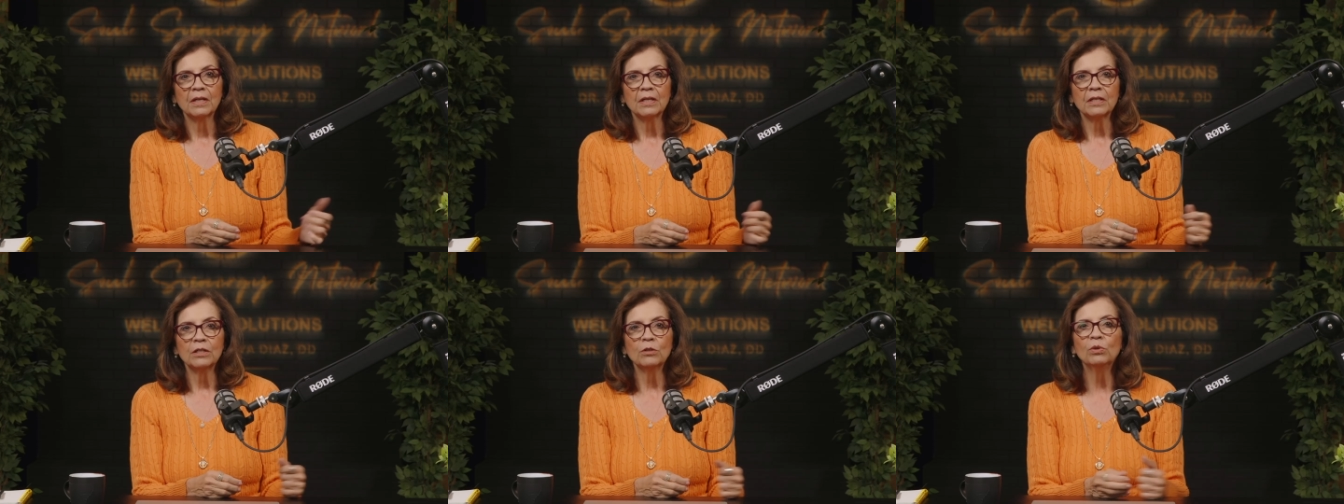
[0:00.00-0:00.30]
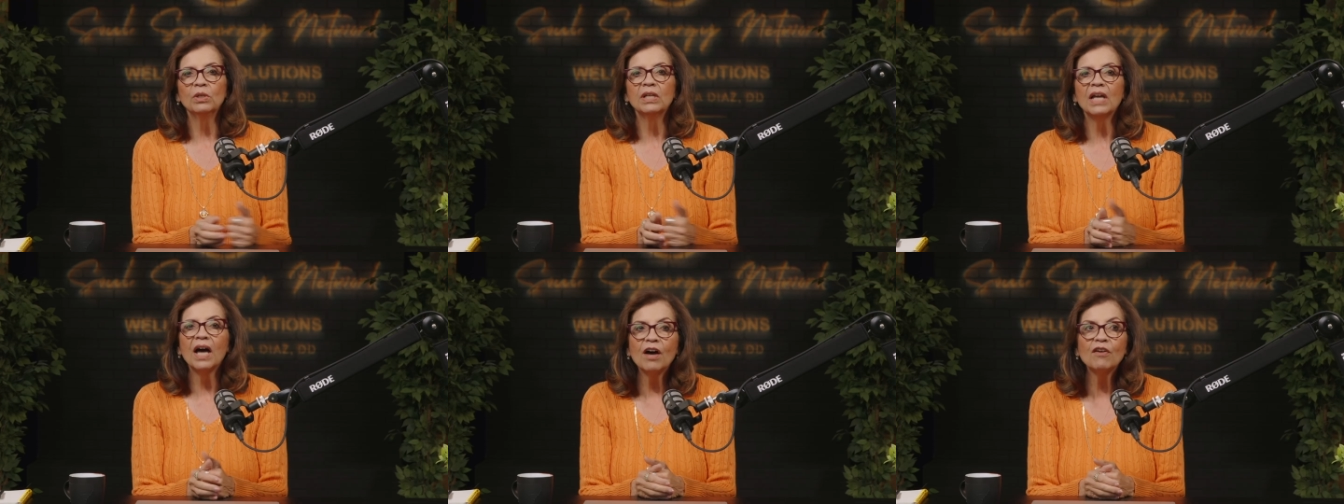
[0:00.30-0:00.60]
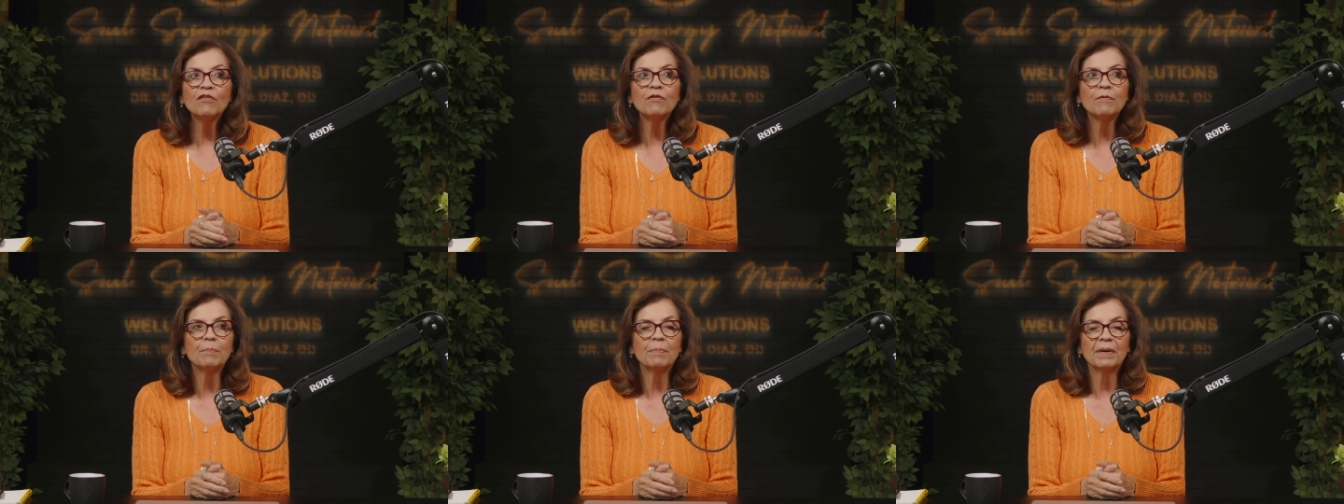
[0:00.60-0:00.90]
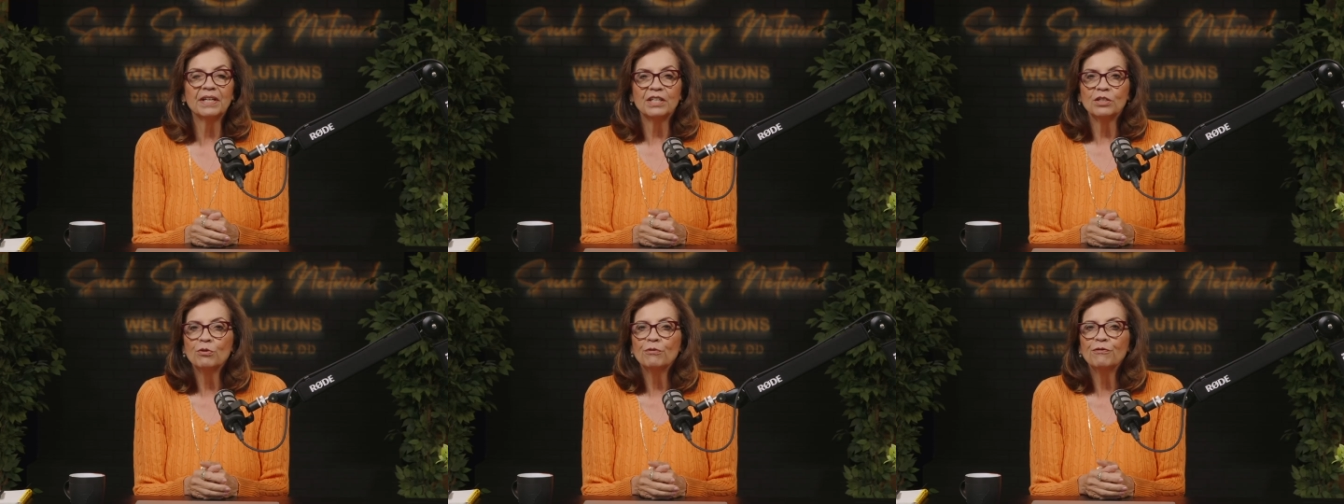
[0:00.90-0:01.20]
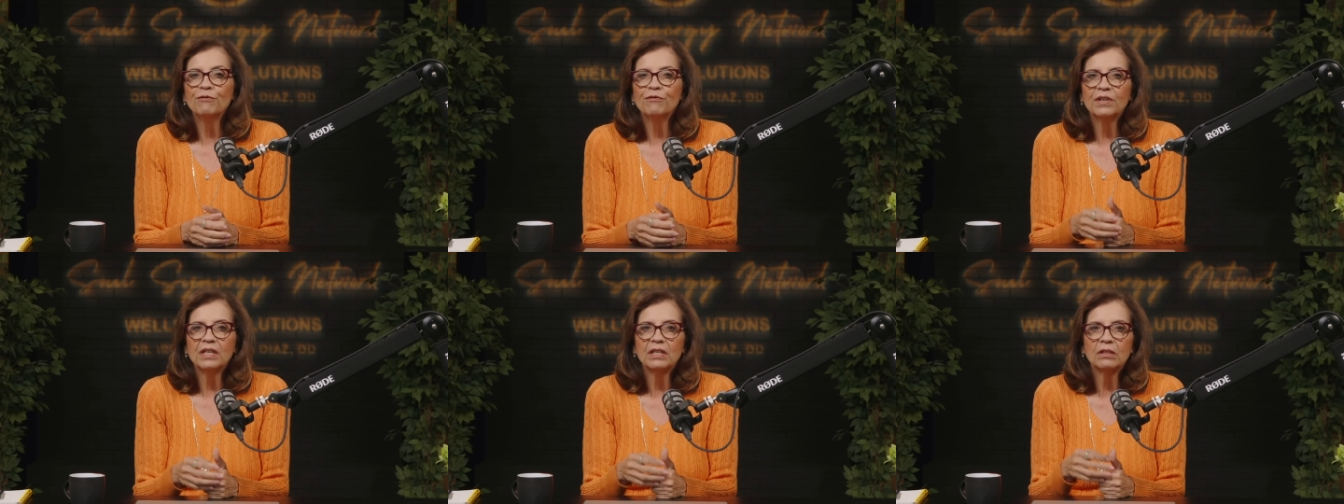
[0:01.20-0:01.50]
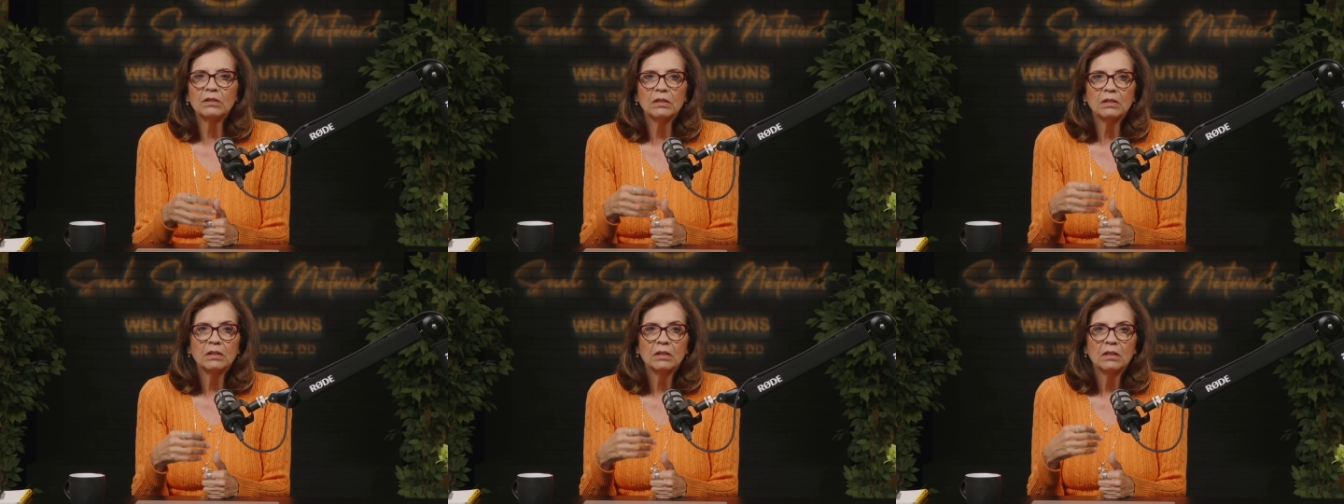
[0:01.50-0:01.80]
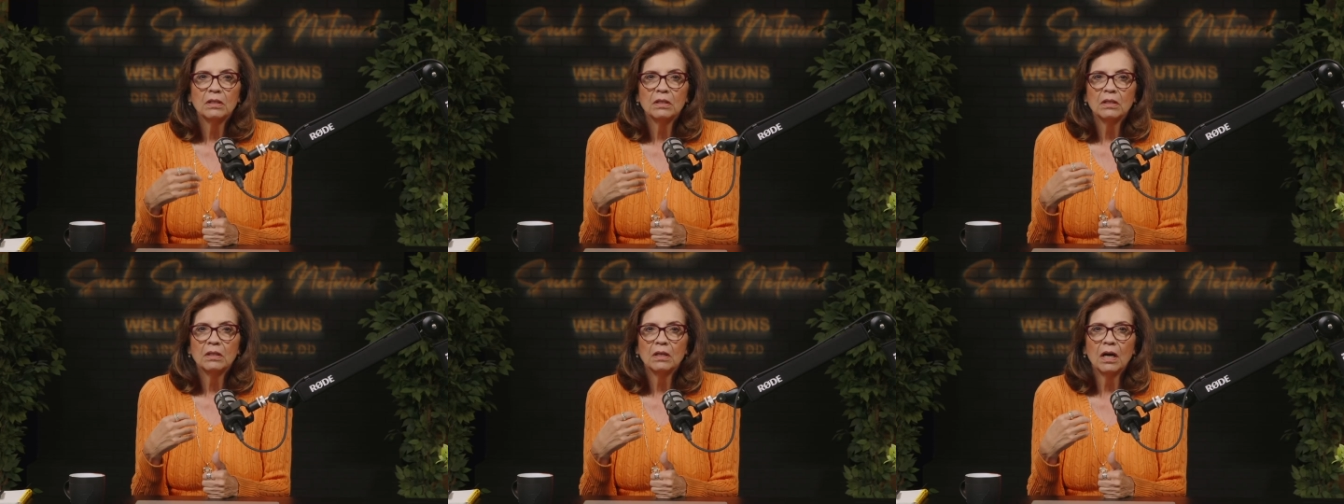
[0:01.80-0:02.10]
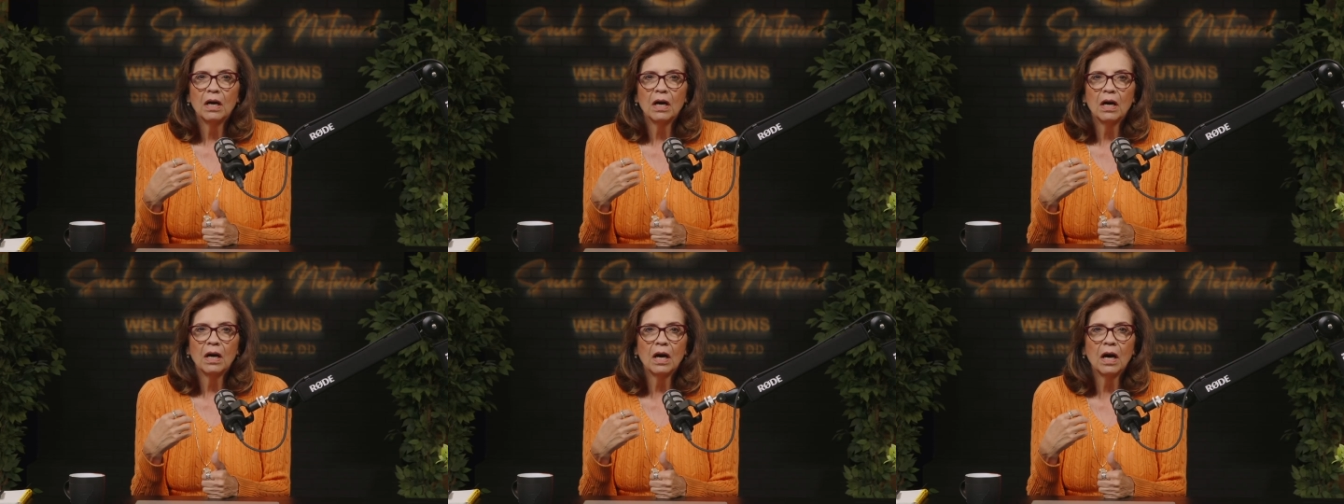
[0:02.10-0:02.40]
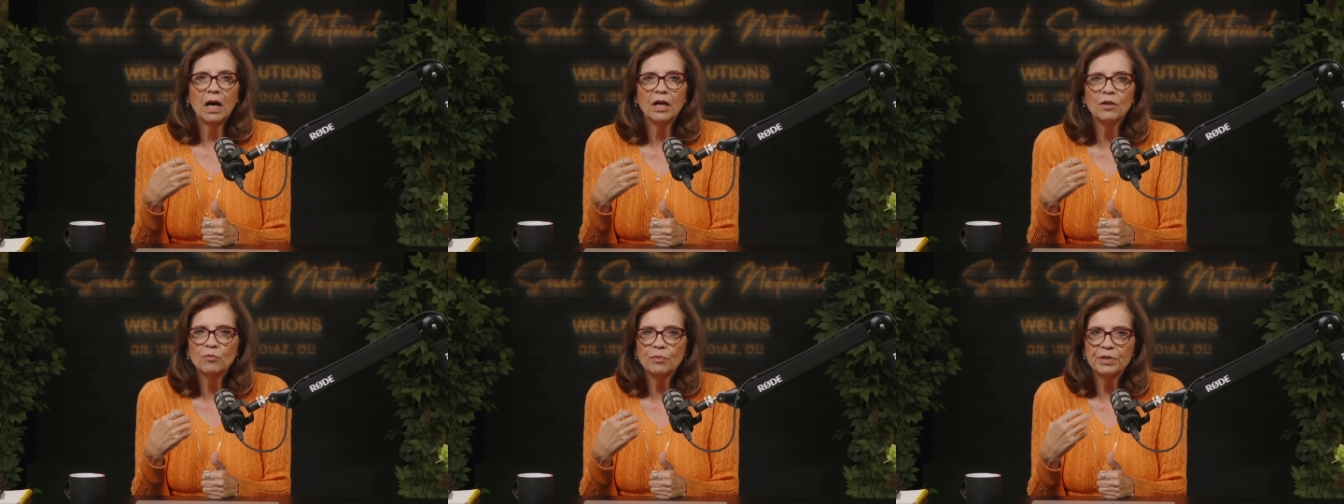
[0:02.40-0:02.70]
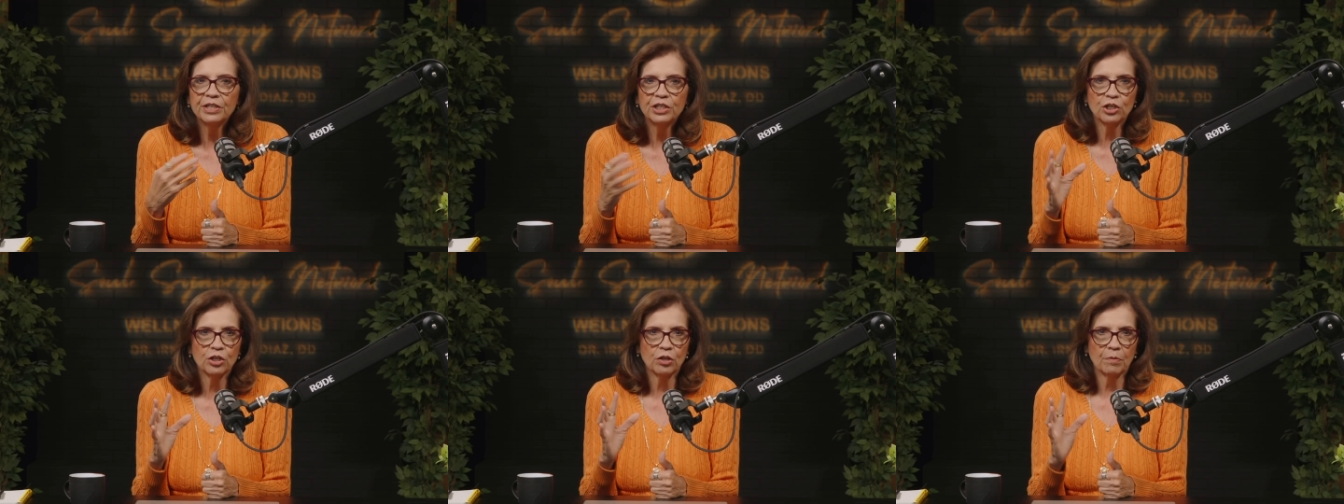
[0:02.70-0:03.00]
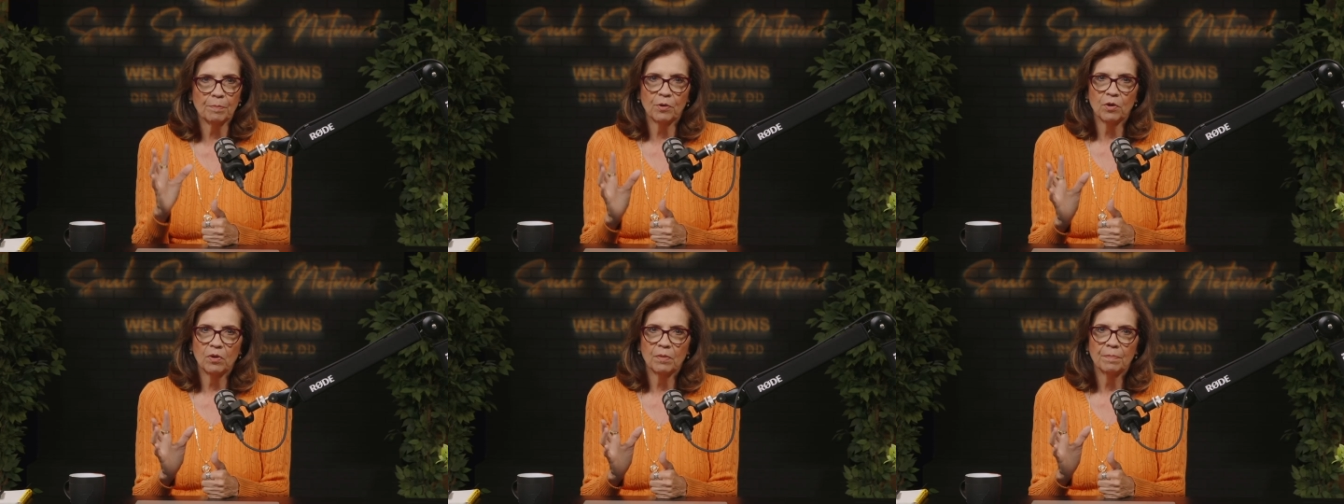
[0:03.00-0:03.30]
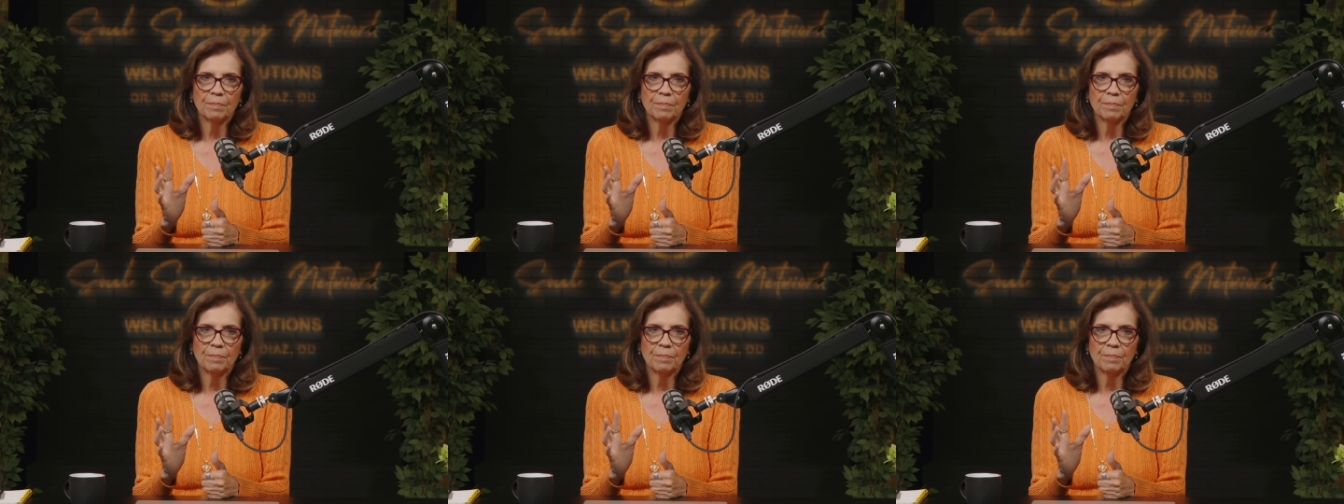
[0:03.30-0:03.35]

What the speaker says: You love, but you feel unreachable.